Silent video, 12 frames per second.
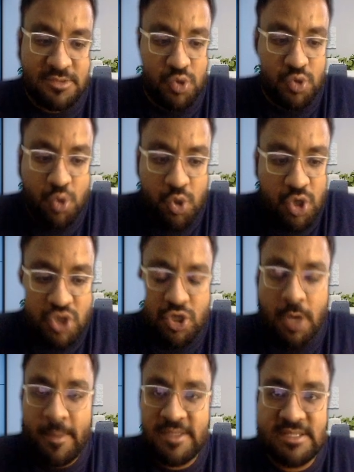do your
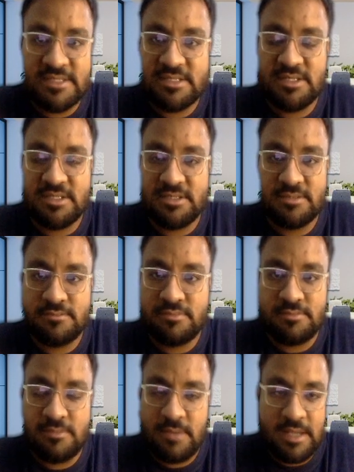job, and just
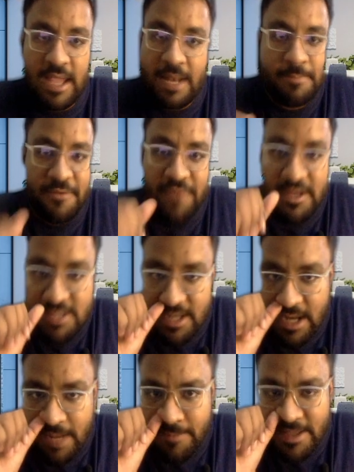help my father
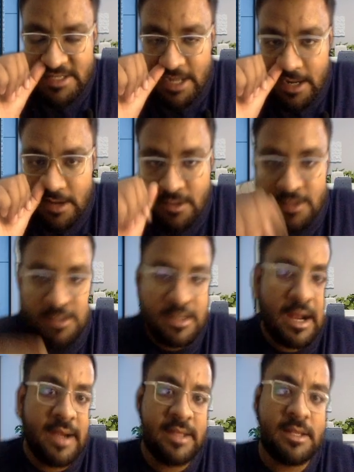and help my child
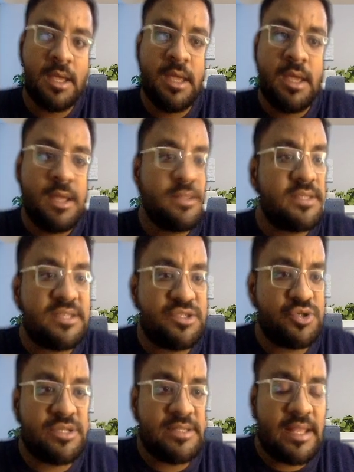regarding the
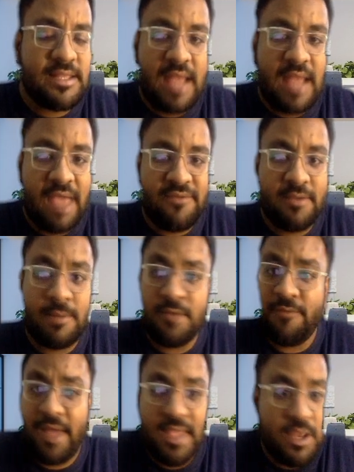situation that they're having. But
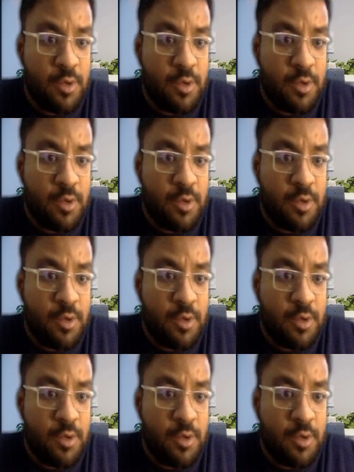why are you